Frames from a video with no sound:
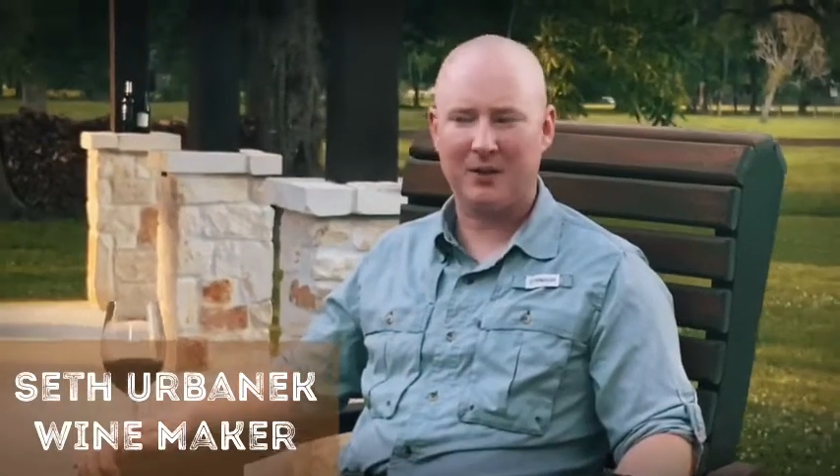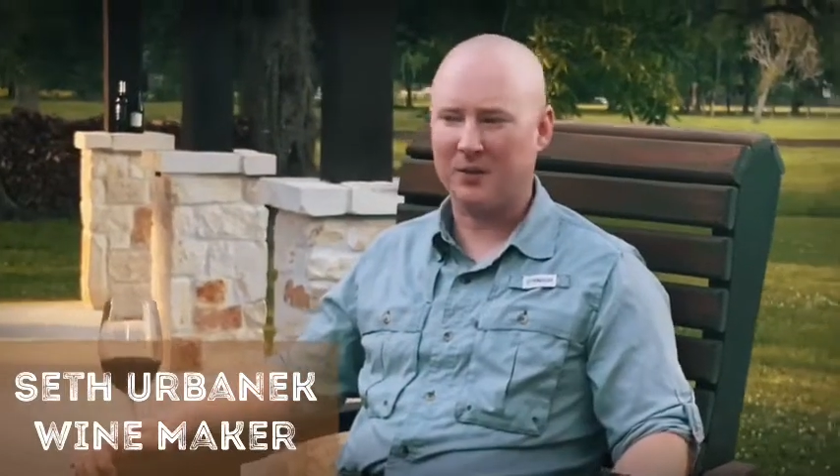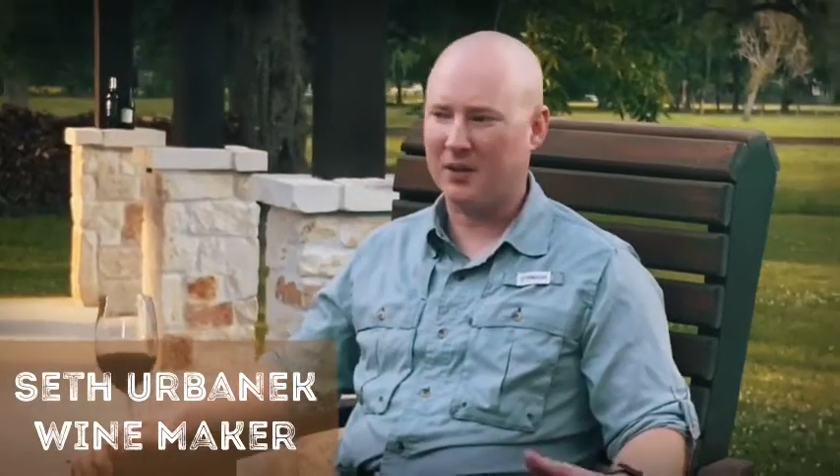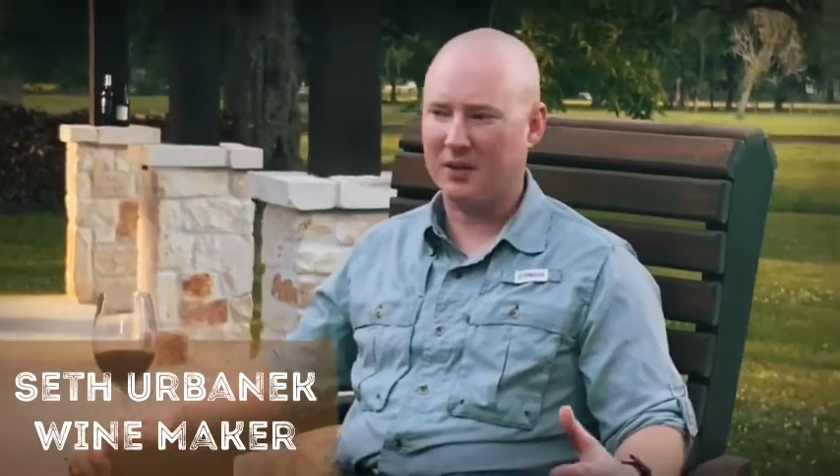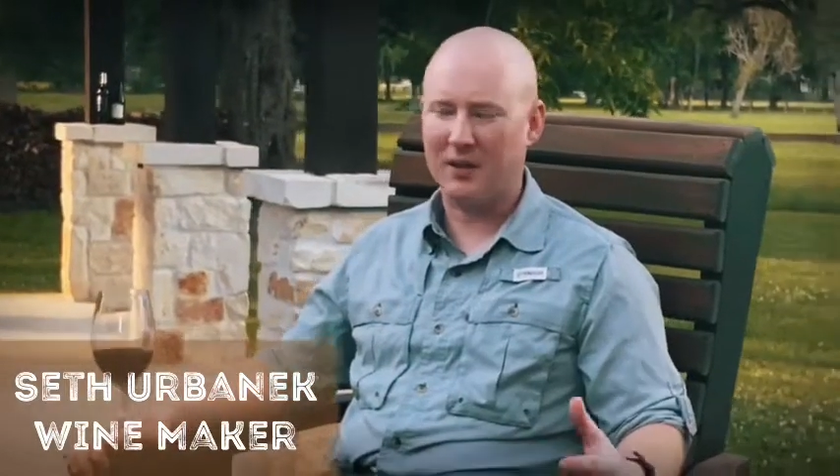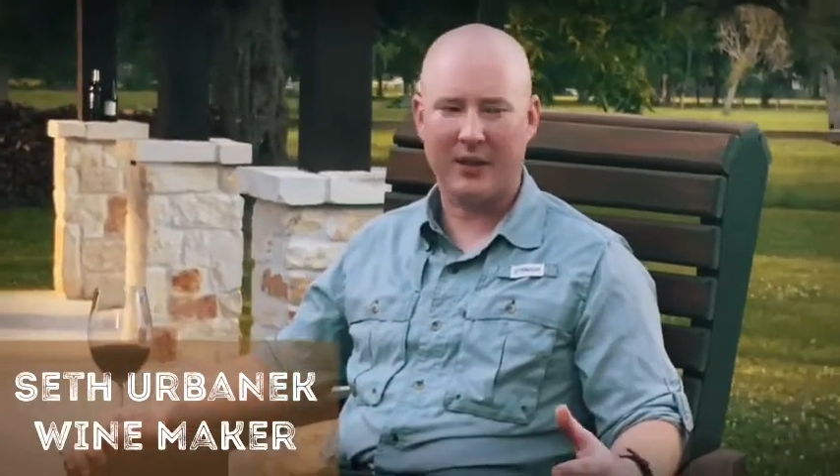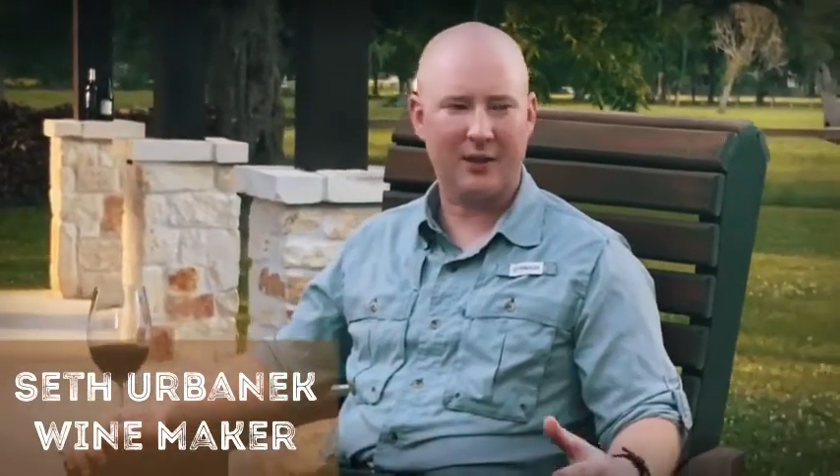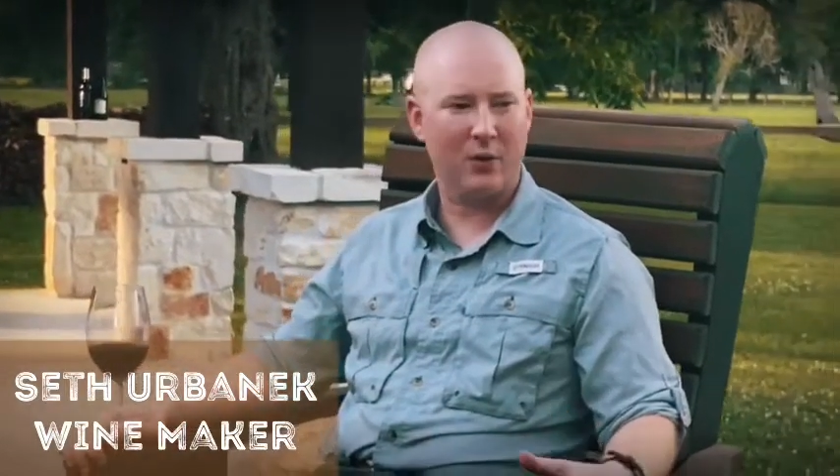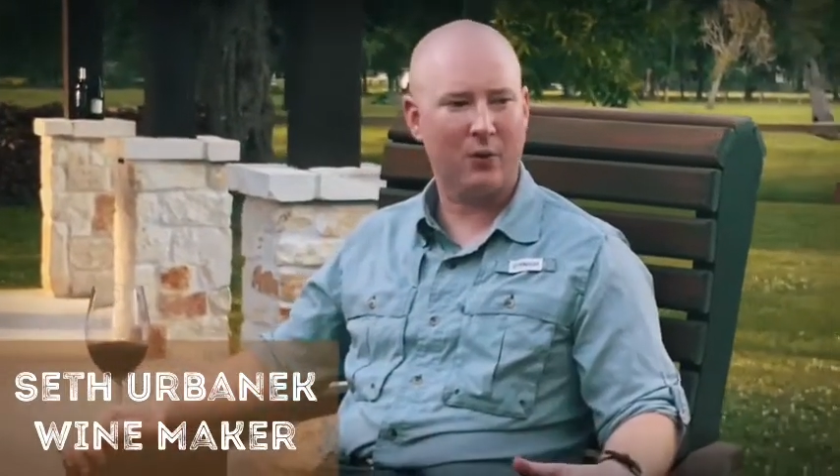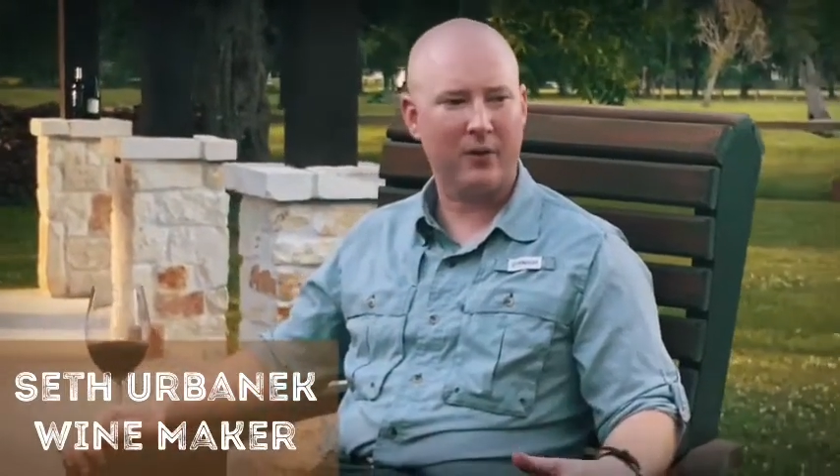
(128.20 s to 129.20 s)
which is in
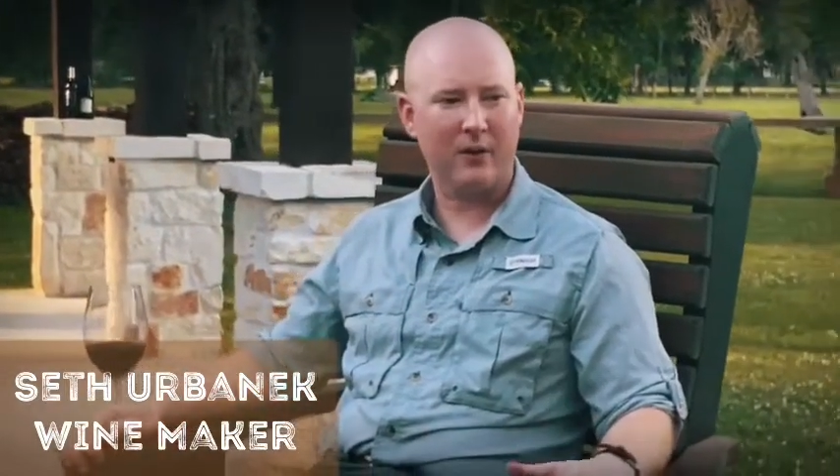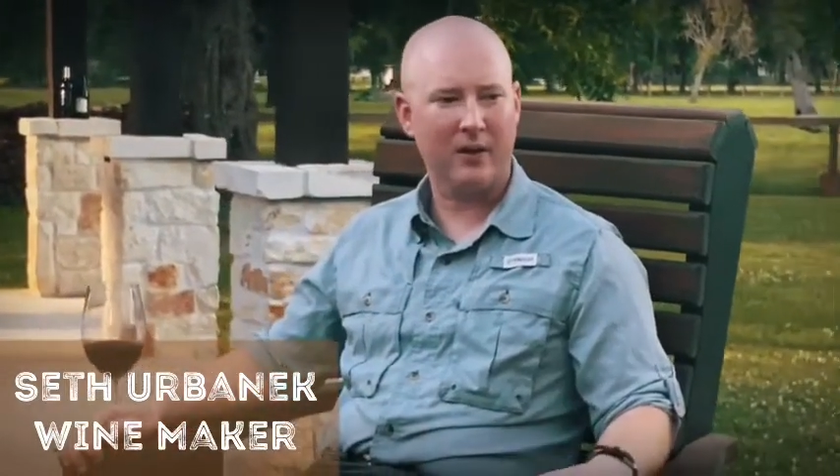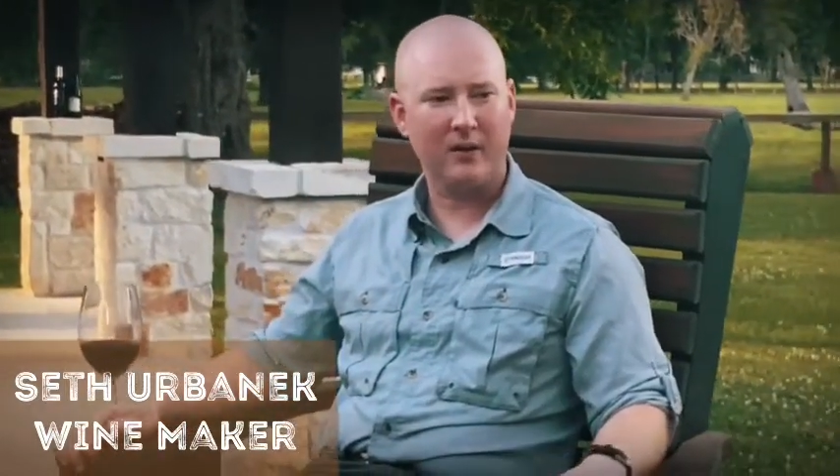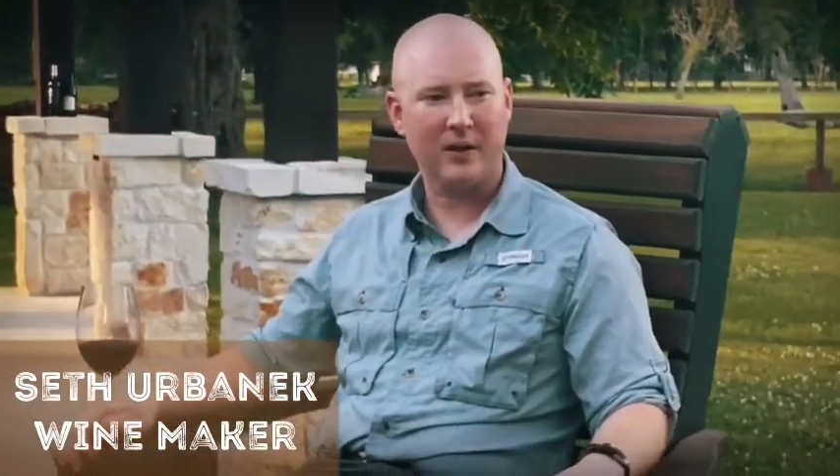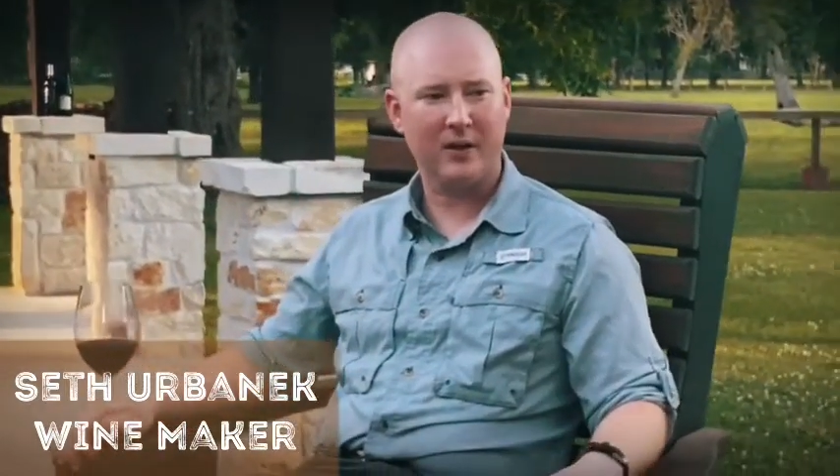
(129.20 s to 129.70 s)
like the northern hill